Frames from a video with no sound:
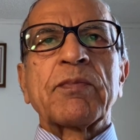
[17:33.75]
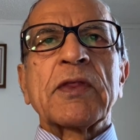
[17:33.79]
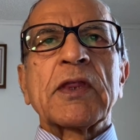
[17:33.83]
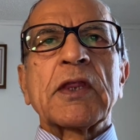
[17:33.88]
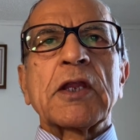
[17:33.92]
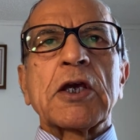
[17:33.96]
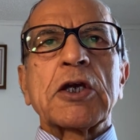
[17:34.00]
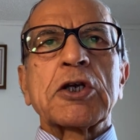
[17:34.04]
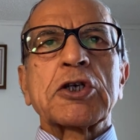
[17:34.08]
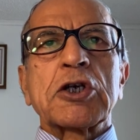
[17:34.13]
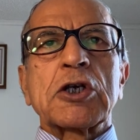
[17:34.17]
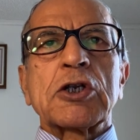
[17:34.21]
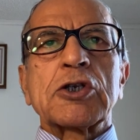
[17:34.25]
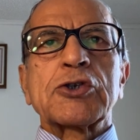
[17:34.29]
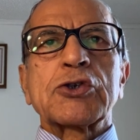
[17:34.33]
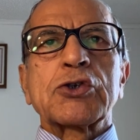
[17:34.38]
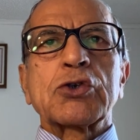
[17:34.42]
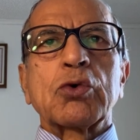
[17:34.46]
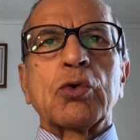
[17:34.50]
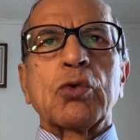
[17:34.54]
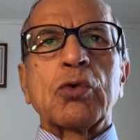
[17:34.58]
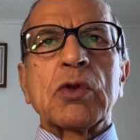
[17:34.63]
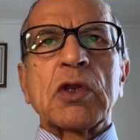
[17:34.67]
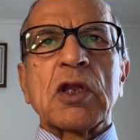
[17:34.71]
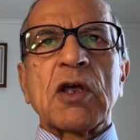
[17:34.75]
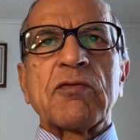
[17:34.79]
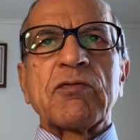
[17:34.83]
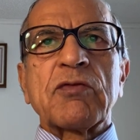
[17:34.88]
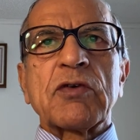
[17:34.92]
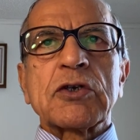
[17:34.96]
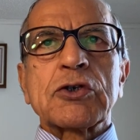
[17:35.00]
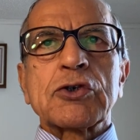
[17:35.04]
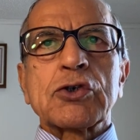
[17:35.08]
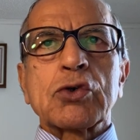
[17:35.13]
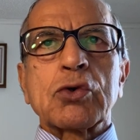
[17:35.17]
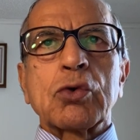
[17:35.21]
They shall stone them
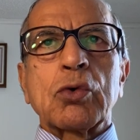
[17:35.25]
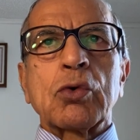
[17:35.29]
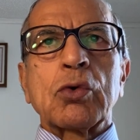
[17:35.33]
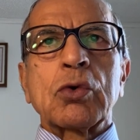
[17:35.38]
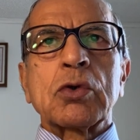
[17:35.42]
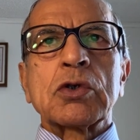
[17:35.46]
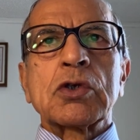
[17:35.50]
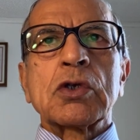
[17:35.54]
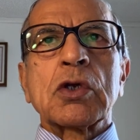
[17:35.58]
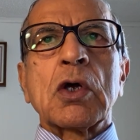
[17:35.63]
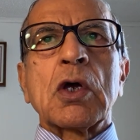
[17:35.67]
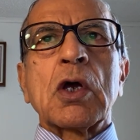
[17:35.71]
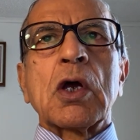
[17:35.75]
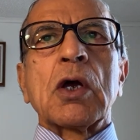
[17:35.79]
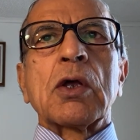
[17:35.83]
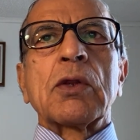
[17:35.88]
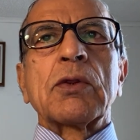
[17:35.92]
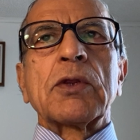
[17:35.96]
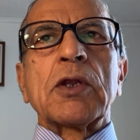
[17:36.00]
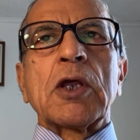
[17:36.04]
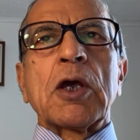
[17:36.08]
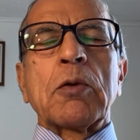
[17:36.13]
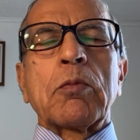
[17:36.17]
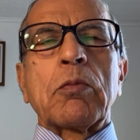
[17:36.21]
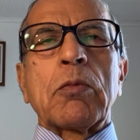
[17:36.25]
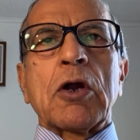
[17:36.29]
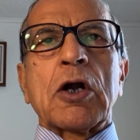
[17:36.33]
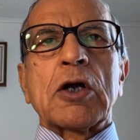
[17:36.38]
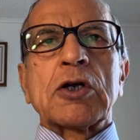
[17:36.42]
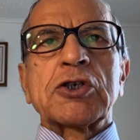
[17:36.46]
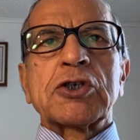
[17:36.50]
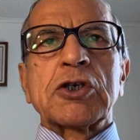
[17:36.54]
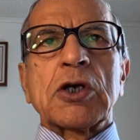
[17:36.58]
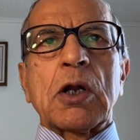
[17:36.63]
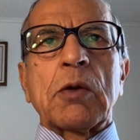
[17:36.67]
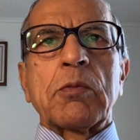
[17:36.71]
with stones, their blood
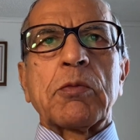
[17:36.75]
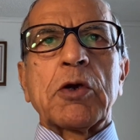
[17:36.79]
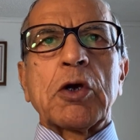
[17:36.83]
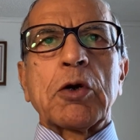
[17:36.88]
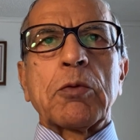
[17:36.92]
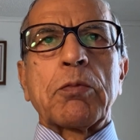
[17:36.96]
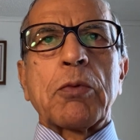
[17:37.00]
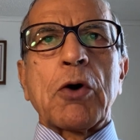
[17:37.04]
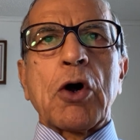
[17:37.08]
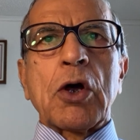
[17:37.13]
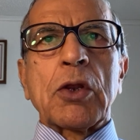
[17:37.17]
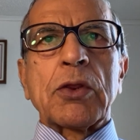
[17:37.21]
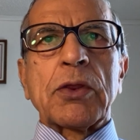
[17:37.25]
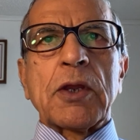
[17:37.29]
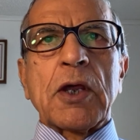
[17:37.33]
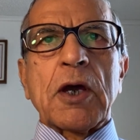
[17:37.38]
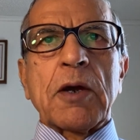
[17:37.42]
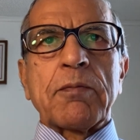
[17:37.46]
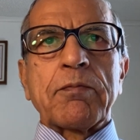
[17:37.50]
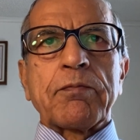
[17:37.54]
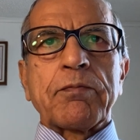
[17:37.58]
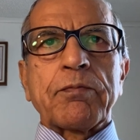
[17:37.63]
shall be upon them."